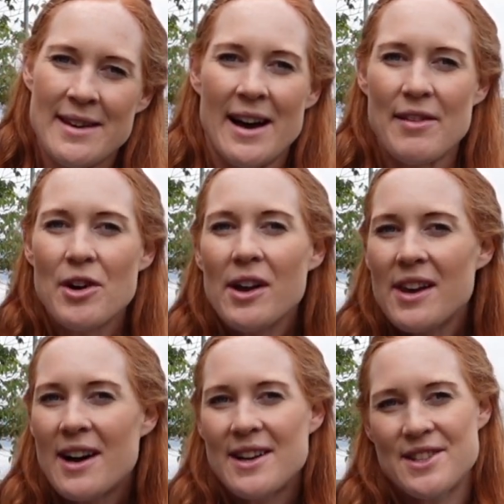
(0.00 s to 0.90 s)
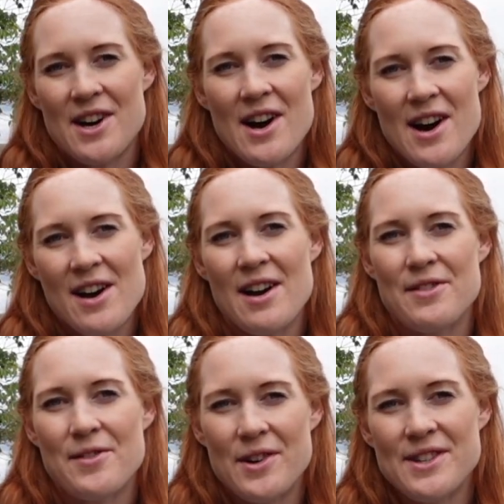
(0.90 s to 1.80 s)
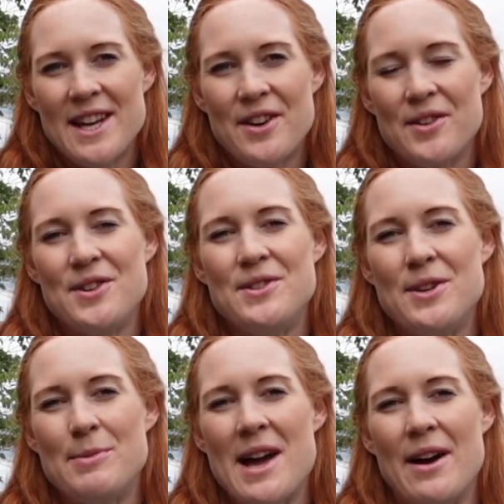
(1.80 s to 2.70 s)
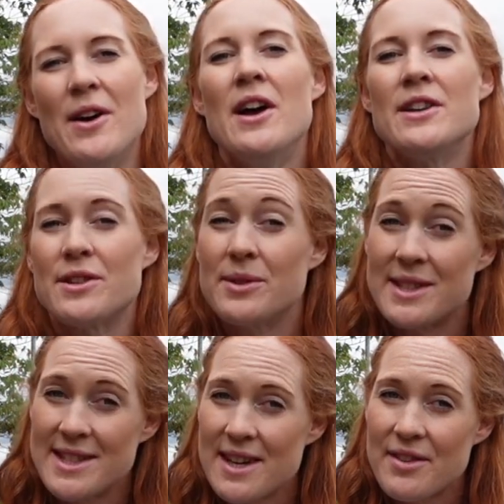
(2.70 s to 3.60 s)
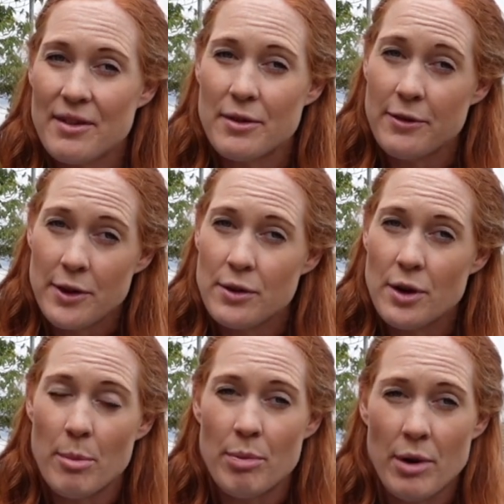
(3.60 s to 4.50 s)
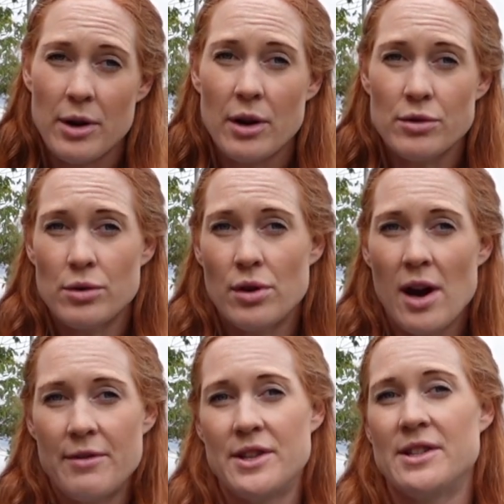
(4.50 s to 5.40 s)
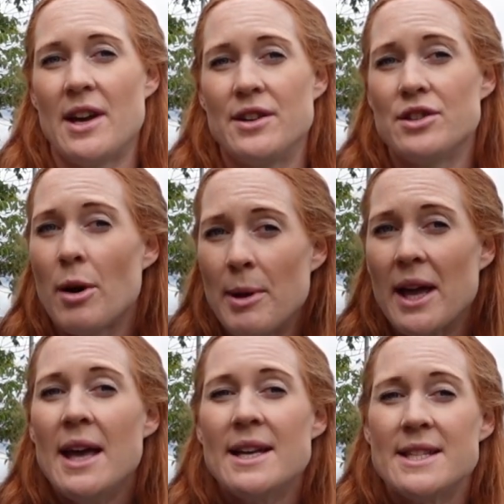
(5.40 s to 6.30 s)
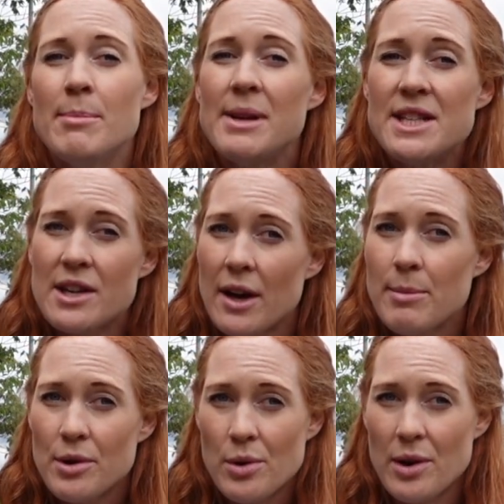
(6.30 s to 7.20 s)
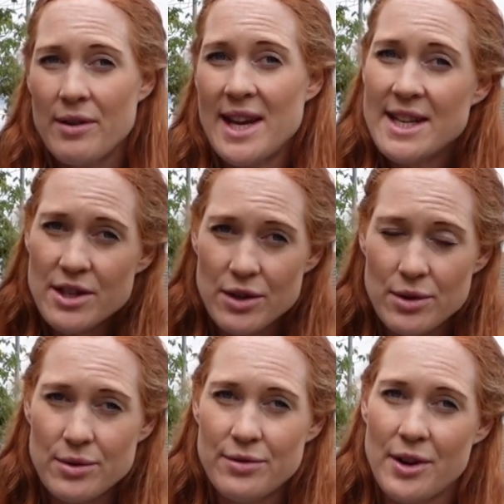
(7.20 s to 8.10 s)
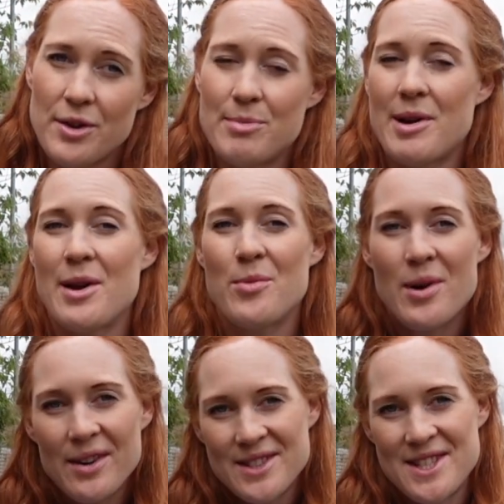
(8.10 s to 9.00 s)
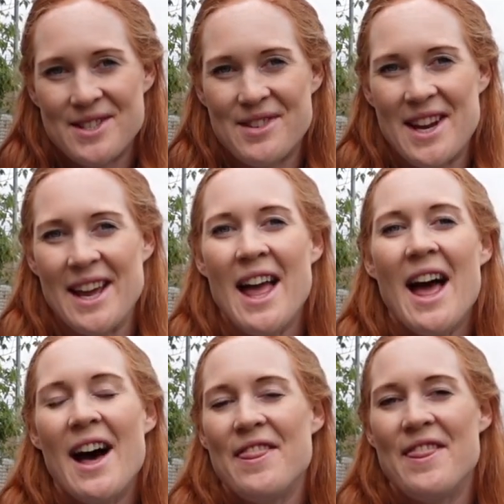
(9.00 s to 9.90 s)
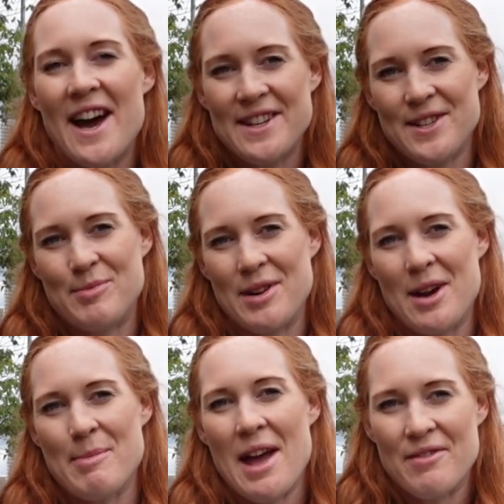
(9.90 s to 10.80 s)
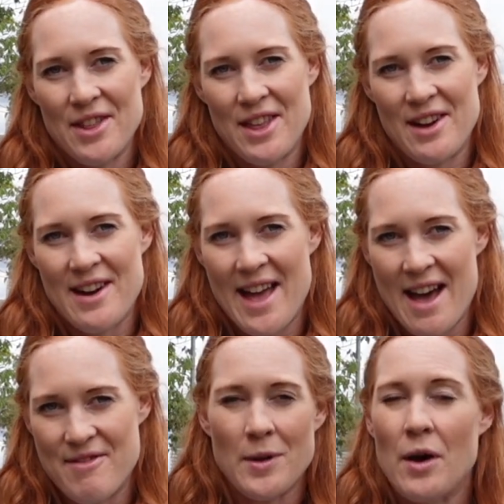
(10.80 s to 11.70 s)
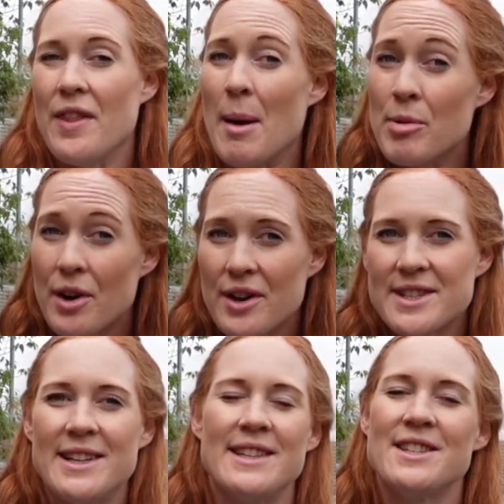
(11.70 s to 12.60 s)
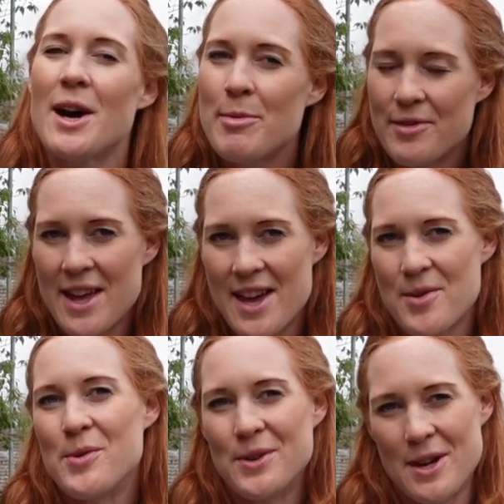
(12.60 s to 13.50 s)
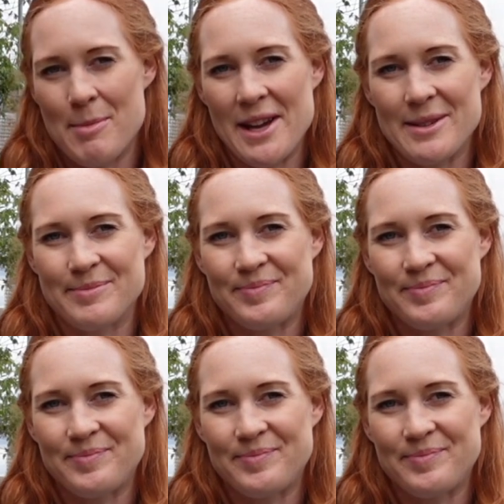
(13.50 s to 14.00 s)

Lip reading: I've got a large archive of content on YouTube now, so to see if I've reviewed a product or covered a certain topic, simply type your query into Google followed by Wild Ginger Running. That should bring up everything I have on that product, type of gear or topic.